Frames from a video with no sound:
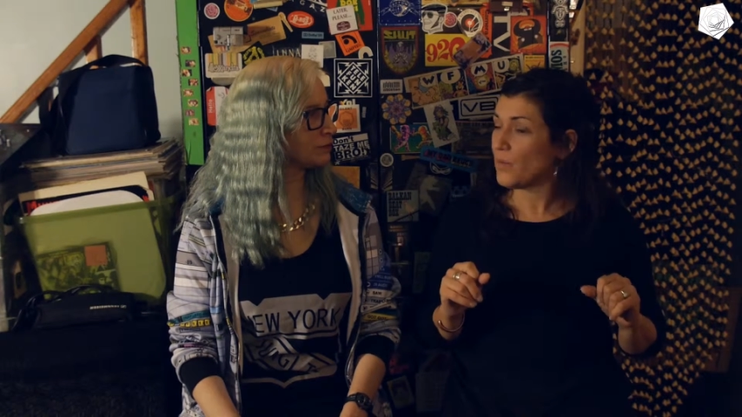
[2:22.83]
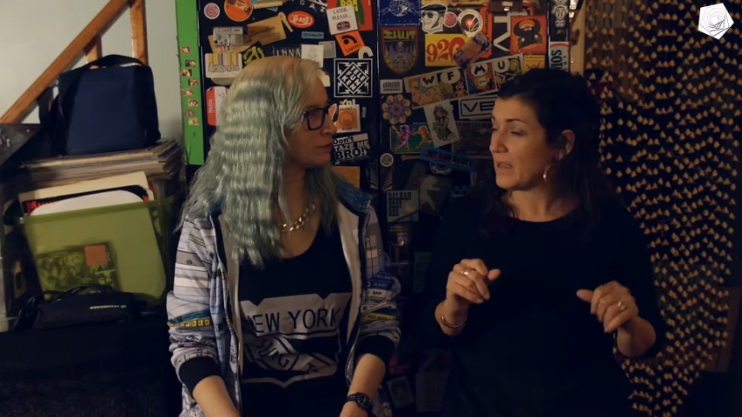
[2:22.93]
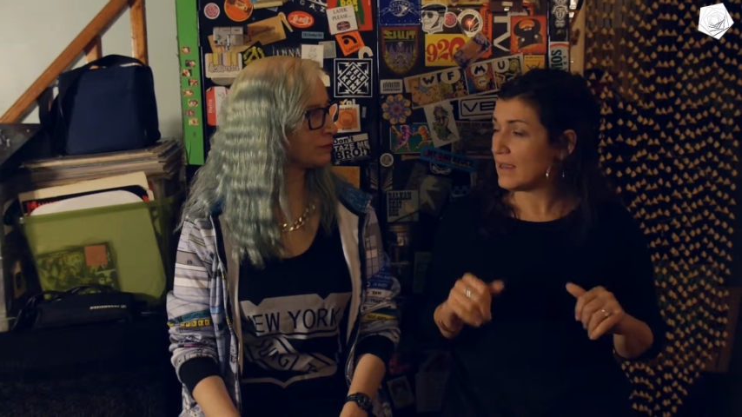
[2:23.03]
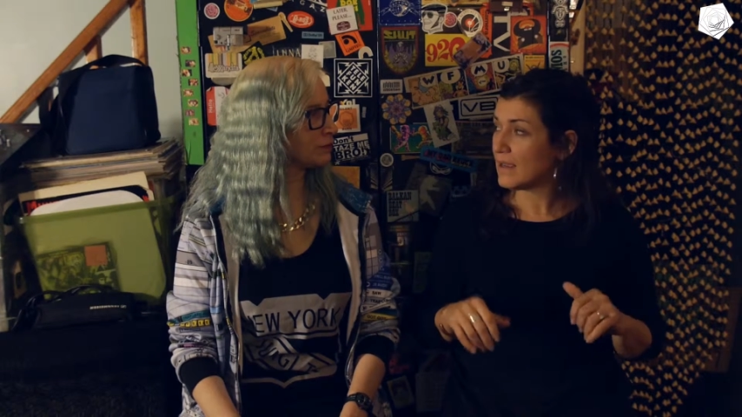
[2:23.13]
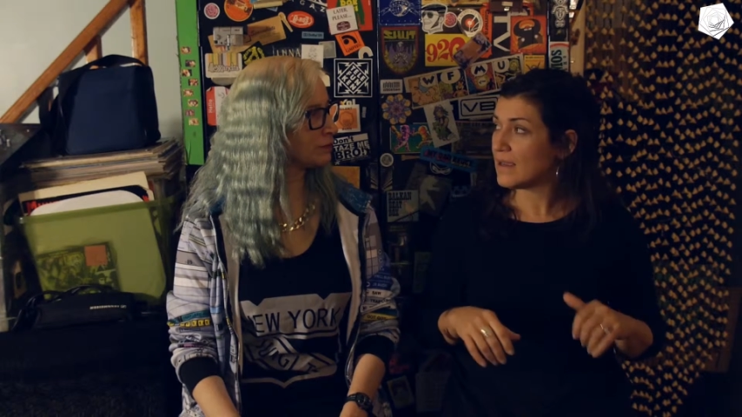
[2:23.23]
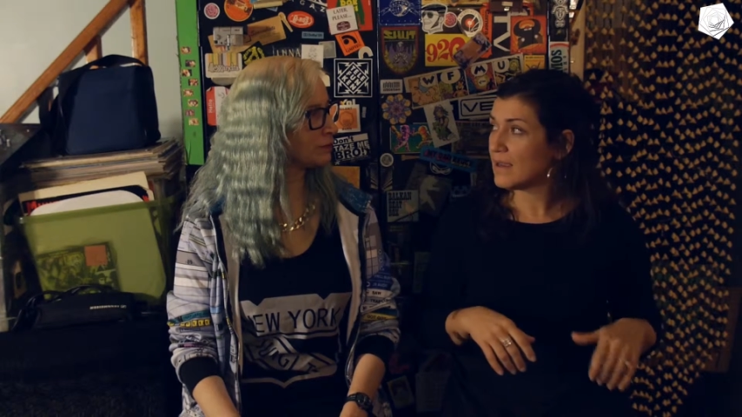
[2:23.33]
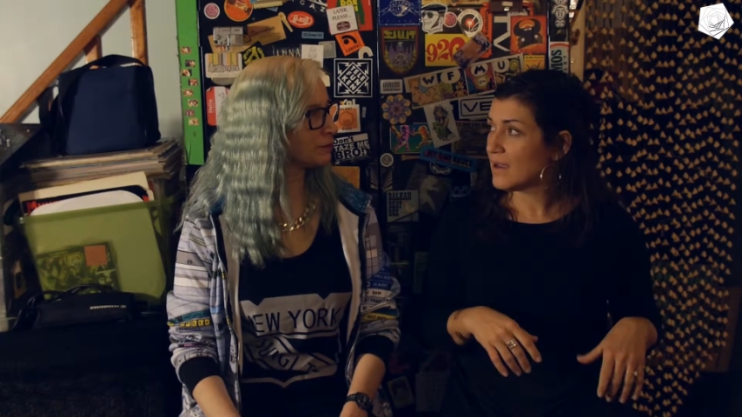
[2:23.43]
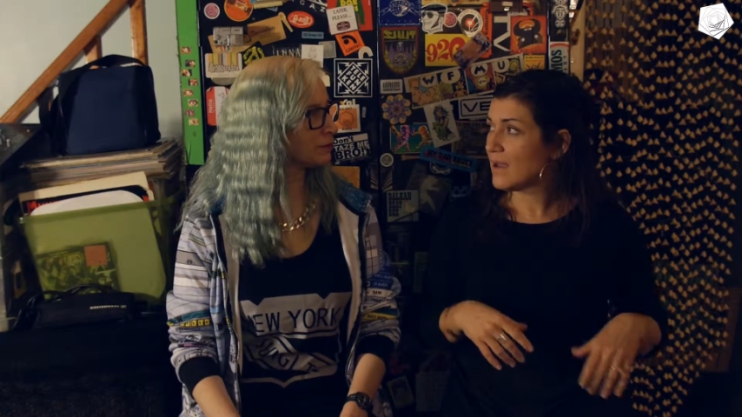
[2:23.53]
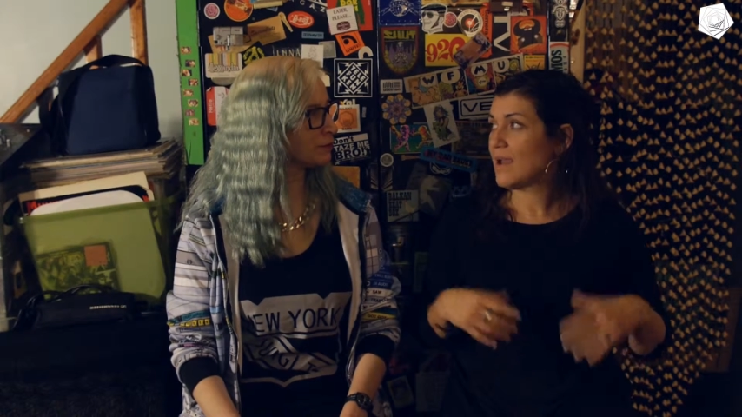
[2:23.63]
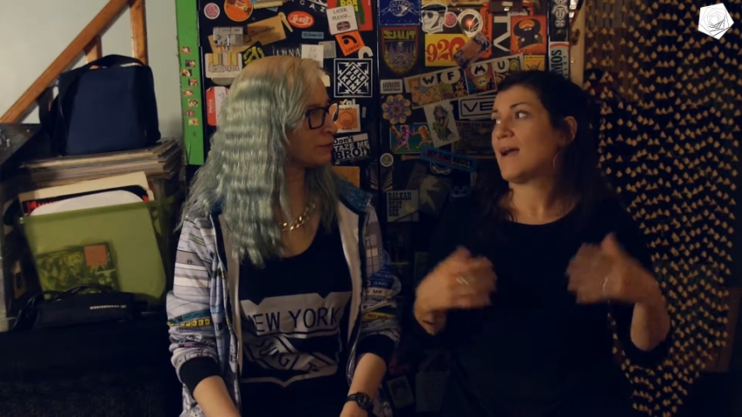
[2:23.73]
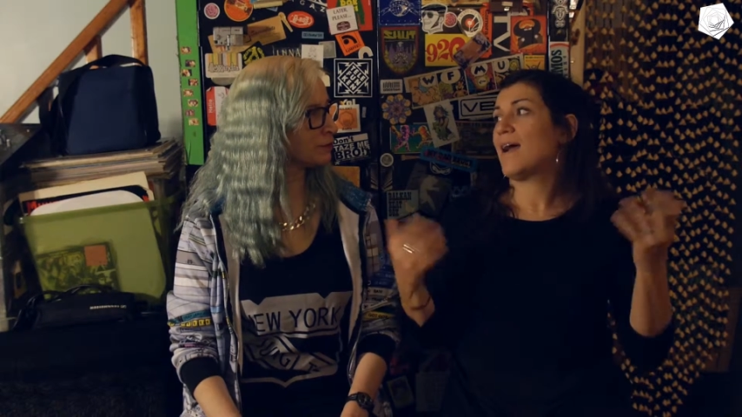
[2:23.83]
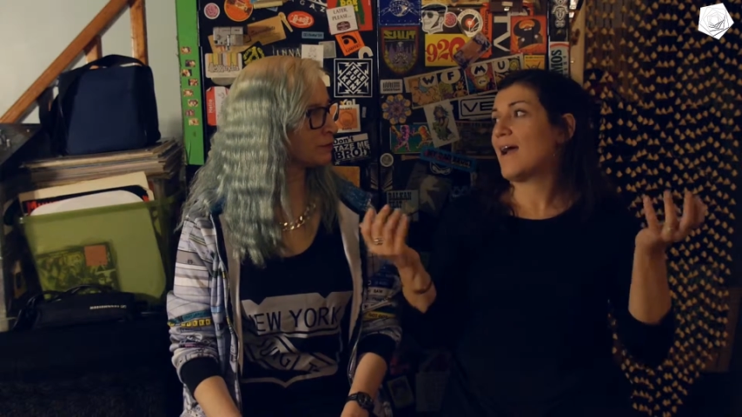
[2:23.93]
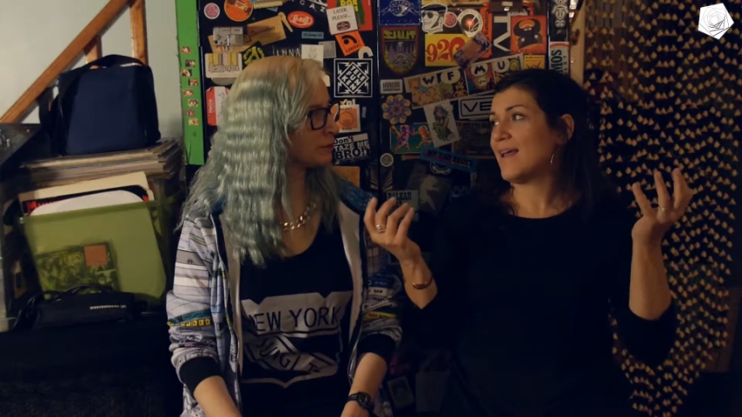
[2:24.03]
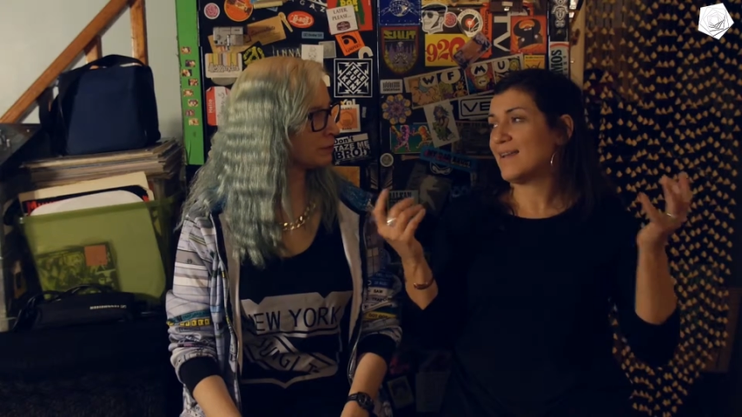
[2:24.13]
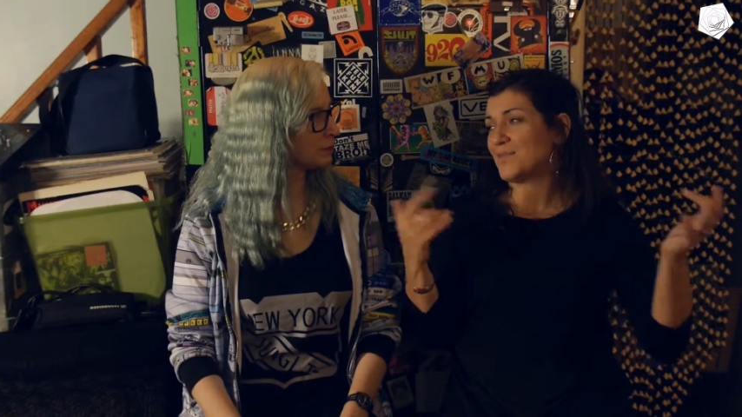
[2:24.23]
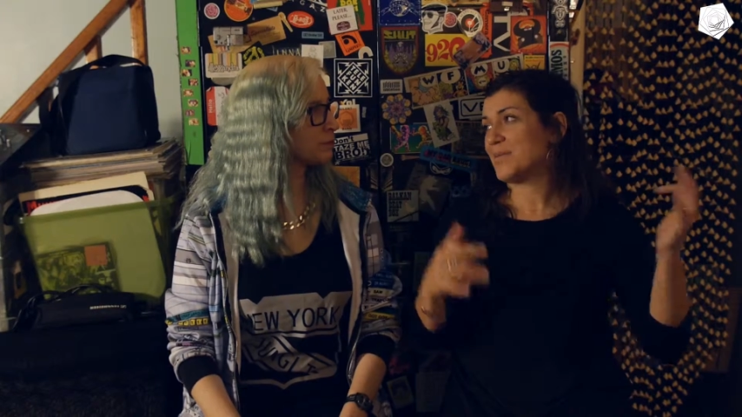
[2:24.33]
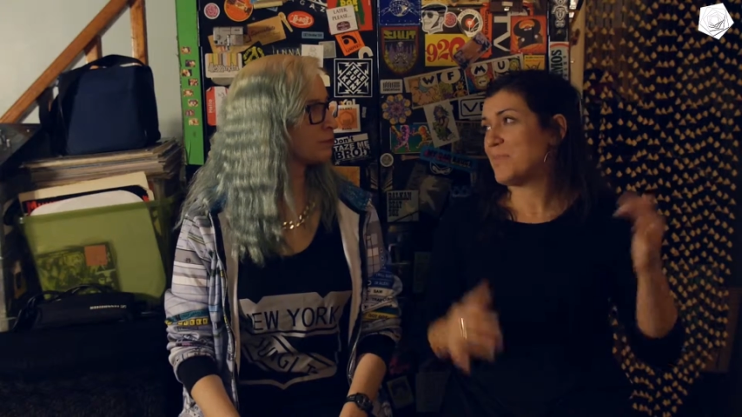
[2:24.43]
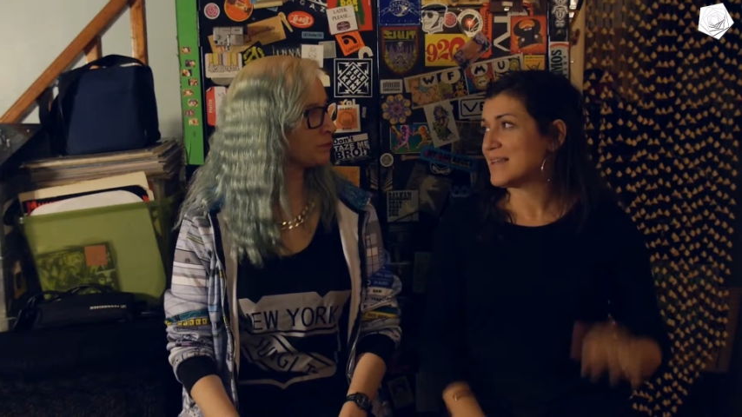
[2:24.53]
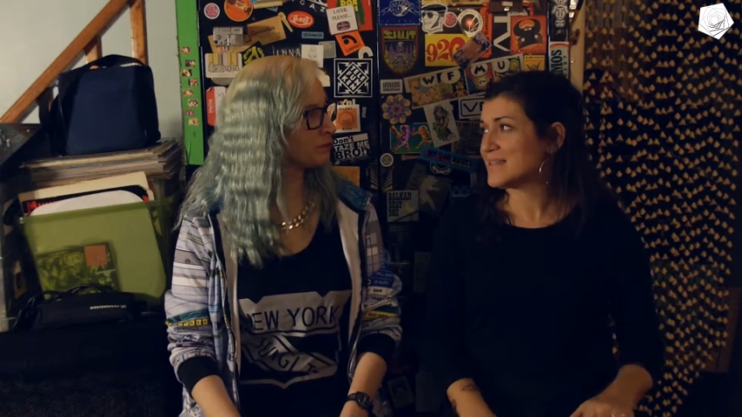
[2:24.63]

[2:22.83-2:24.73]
a week, and I'm going to make